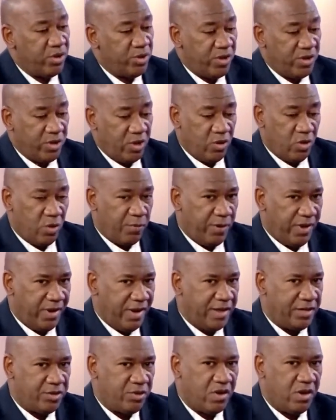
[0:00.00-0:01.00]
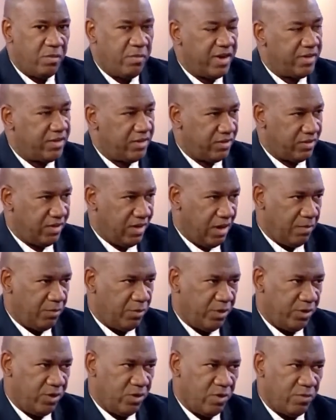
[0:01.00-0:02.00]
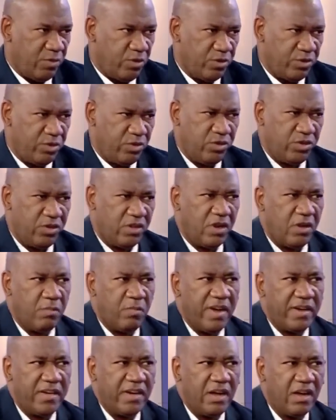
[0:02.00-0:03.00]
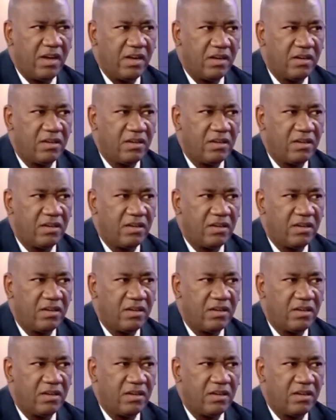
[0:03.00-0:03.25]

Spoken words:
you are talking of electoral matters. I'm talking of constitutional matters.